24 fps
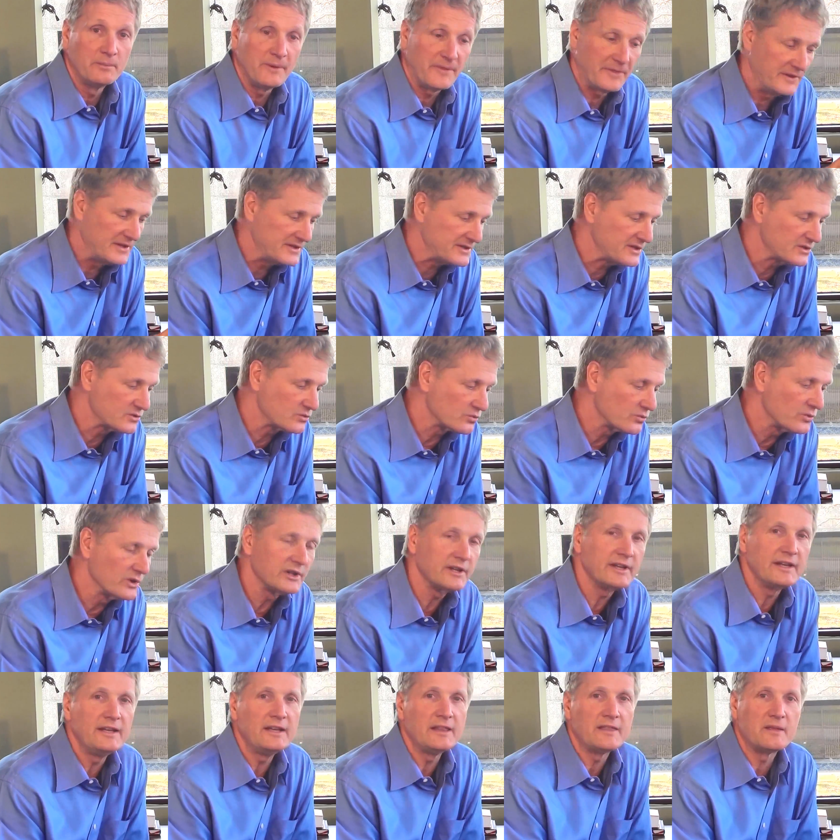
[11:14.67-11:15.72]
But this is
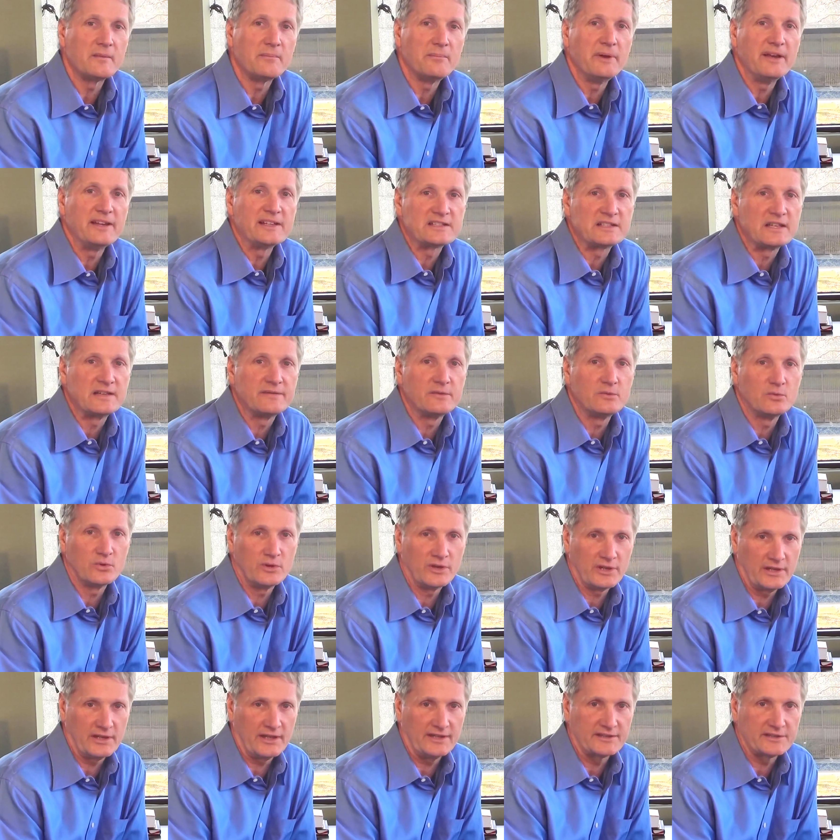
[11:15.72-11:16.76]
really the base level
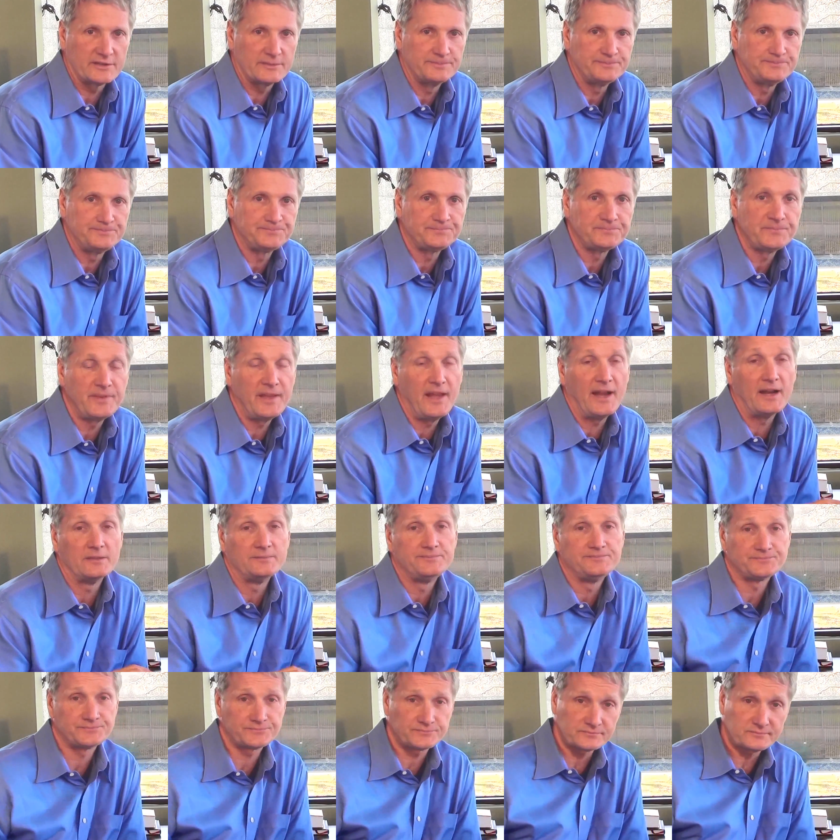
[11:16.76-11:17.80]
where it gets. Now,
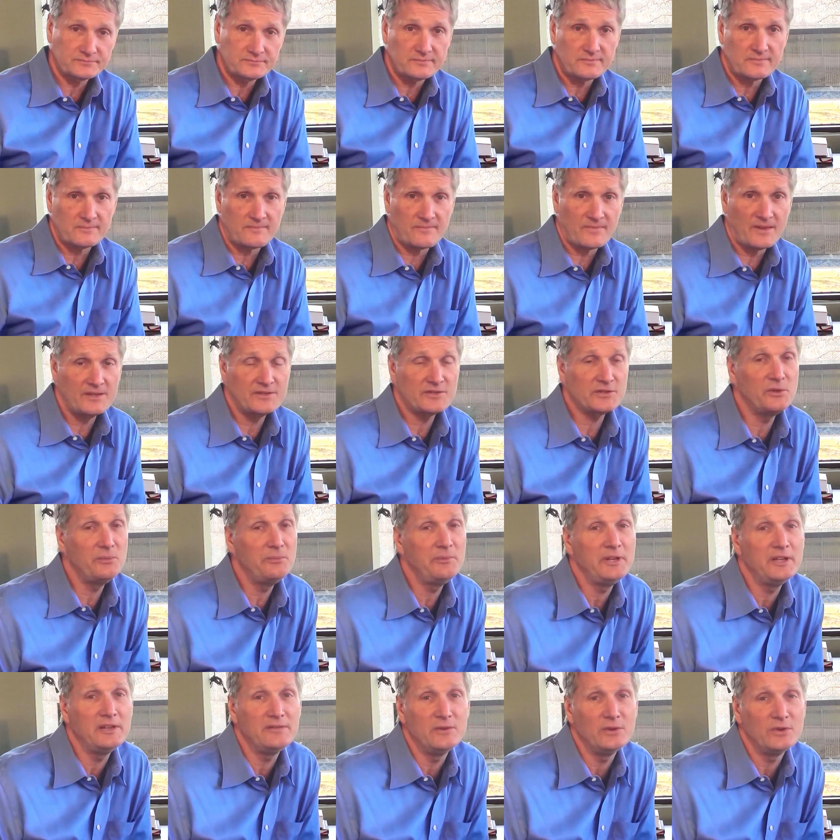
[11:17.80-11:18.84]
so
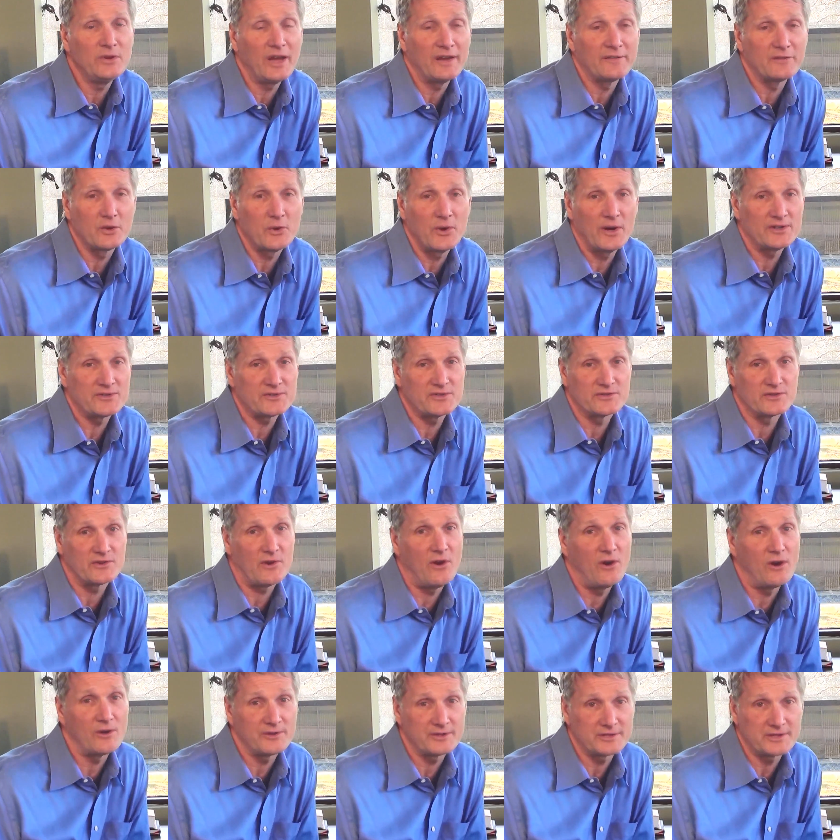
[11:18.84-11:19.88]
many of you have questions
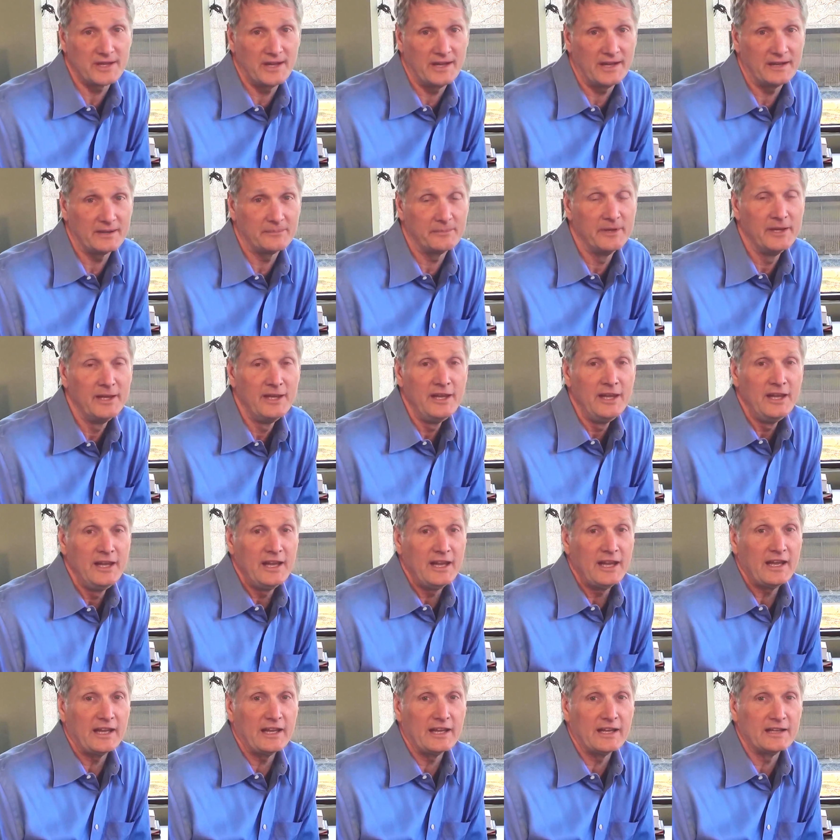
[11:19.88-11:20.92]
all the time,
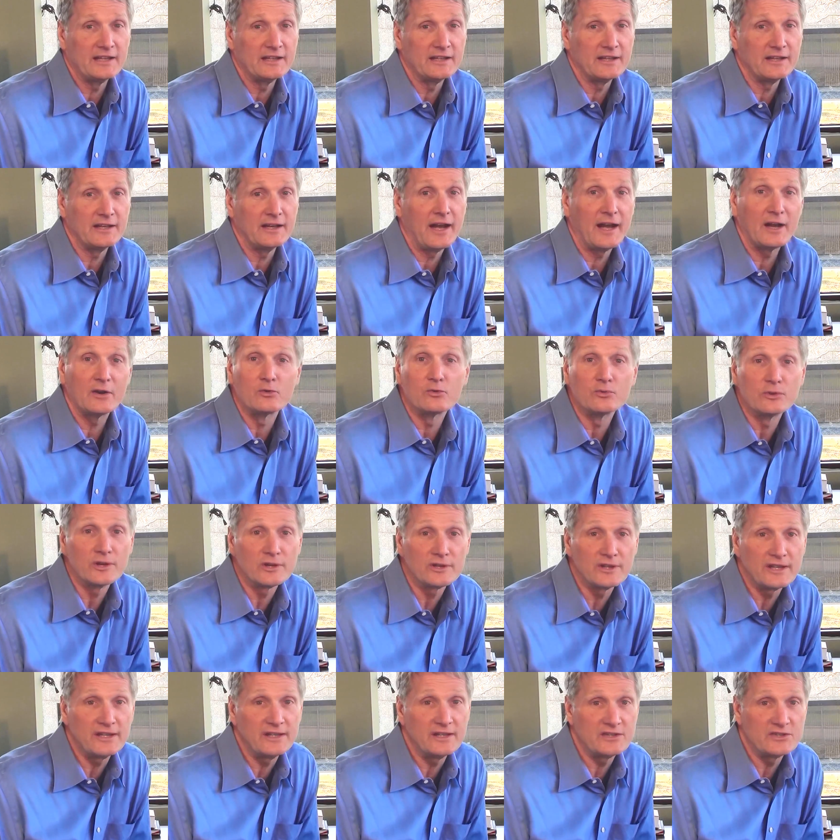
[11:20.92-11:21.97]
and I
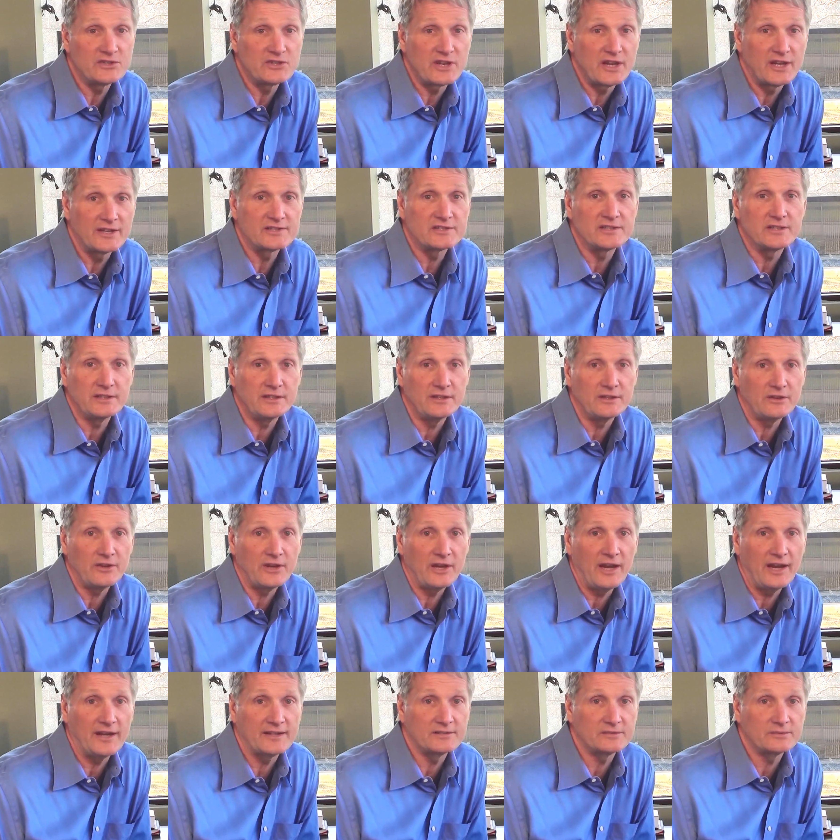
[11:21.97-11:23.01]
rarely get a chance to
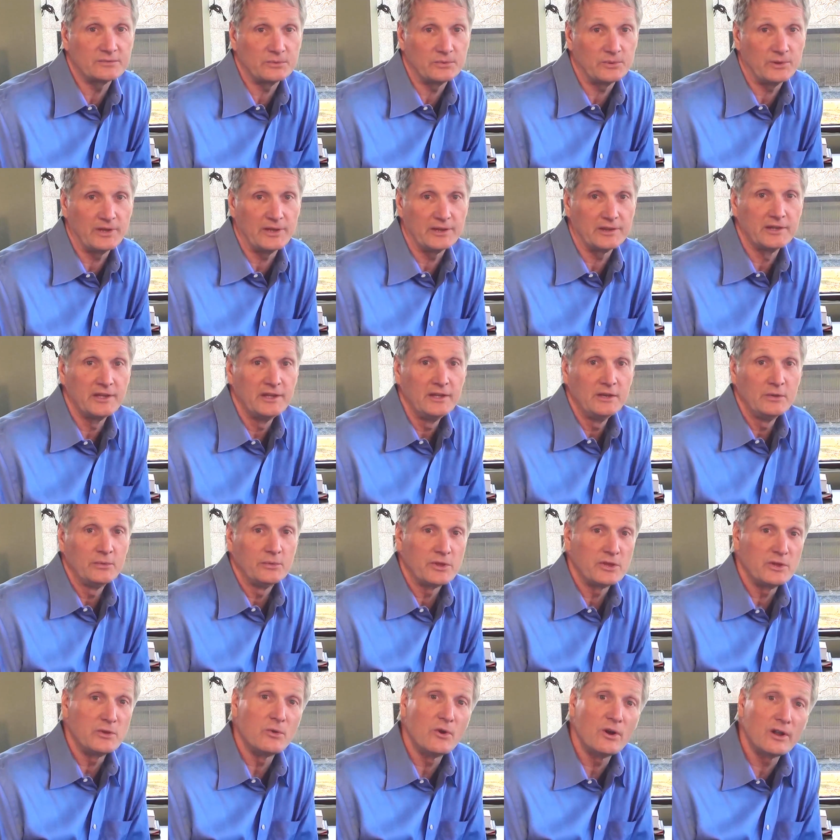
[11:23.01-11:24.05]
interact with
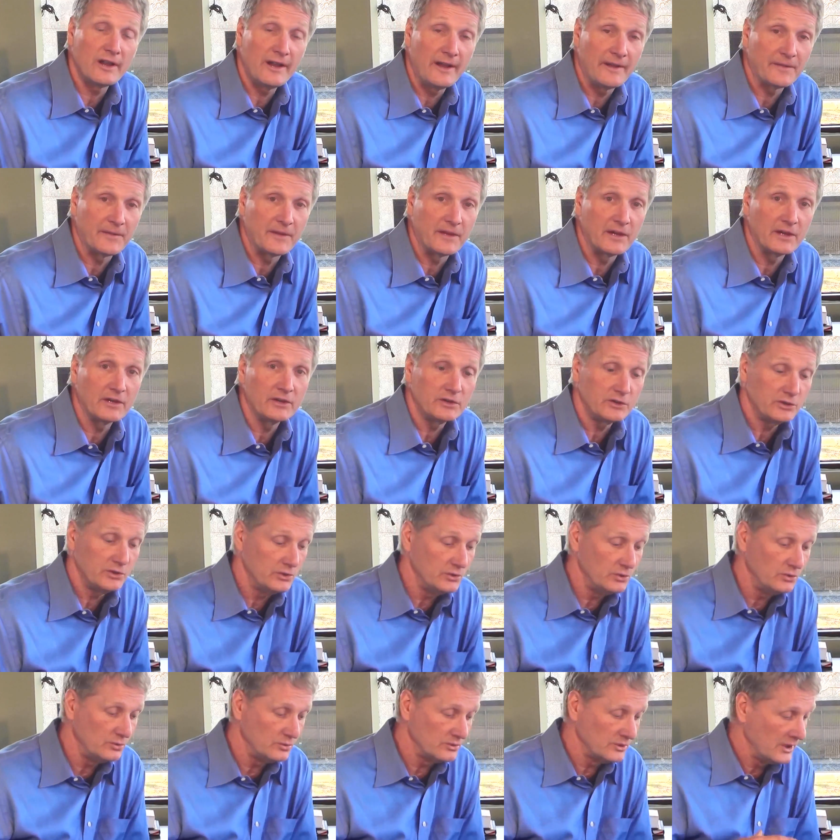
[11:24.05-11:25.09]
you all out there
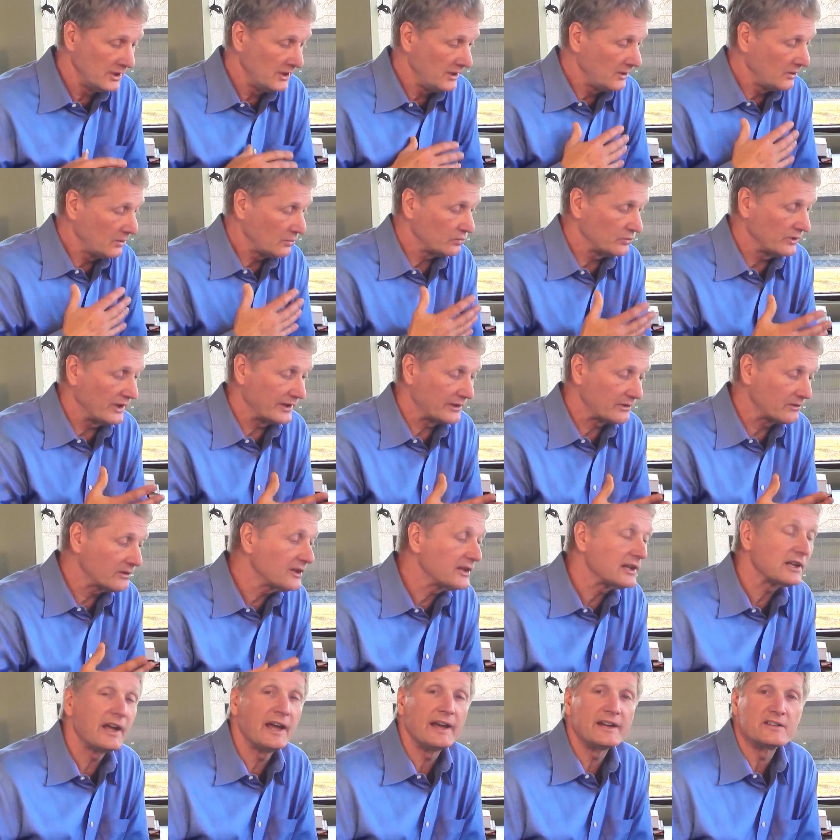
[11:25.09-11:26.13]
who
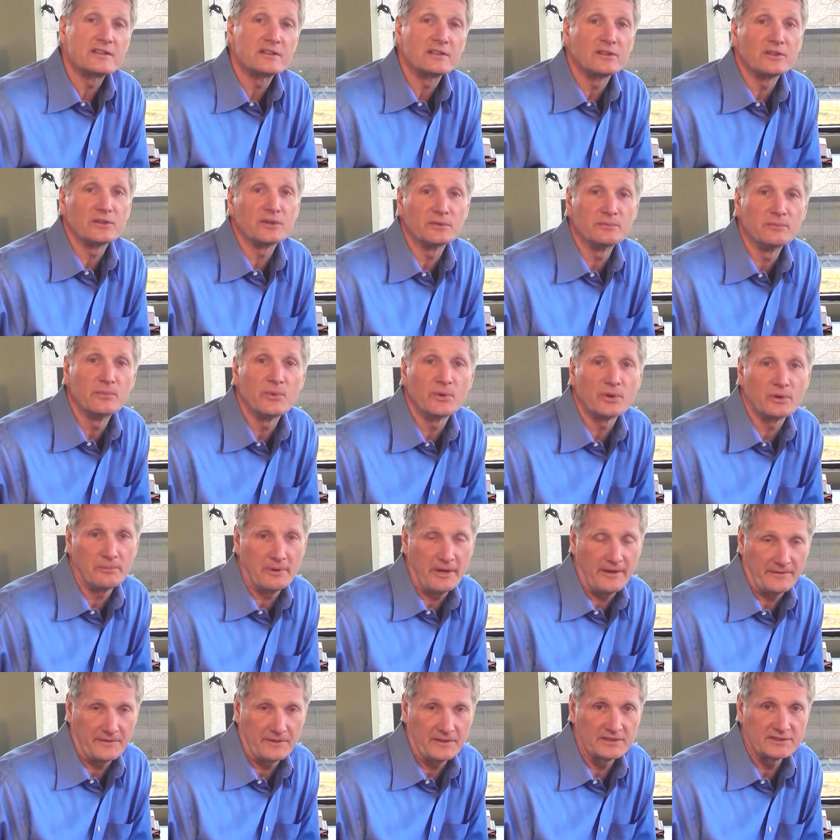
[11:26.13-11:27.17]
regularly like to learn more
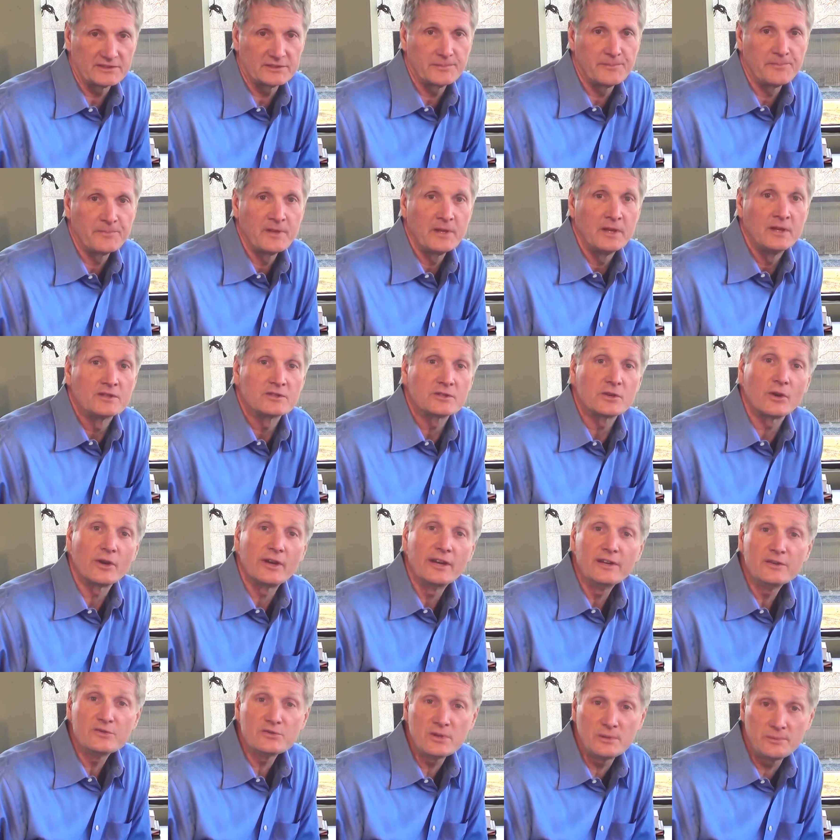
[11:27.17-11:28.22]
about this. So
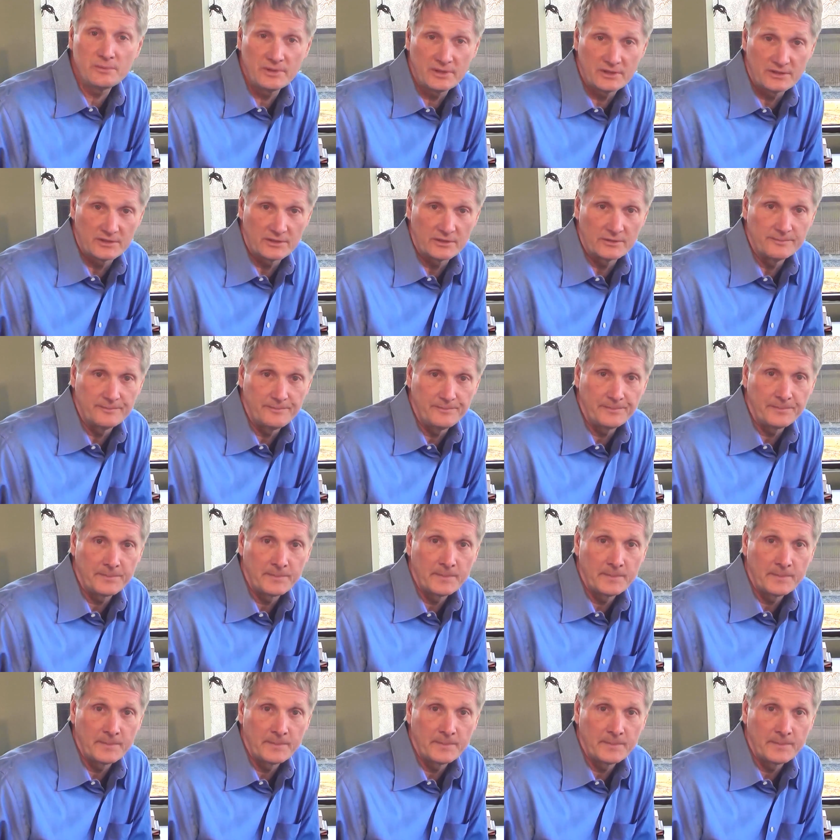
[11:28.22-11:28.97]
here's what I'm going to do.